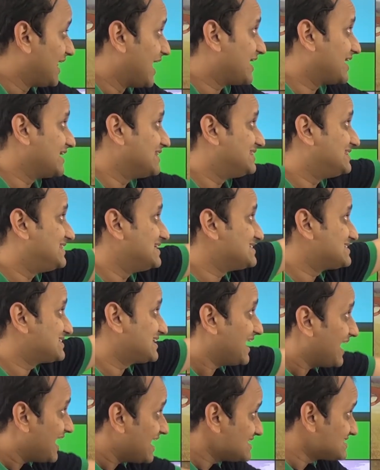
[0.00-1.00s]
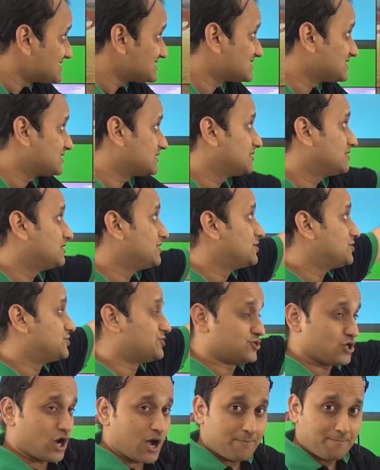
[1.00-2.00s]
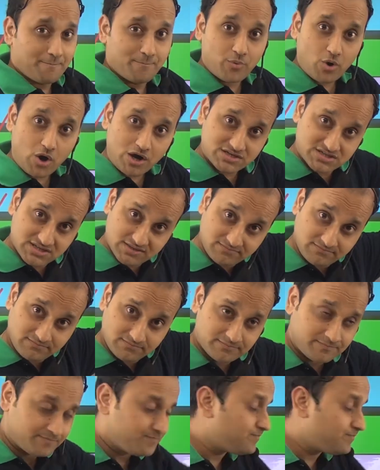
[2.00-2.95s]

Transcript: like in this case, top bottom.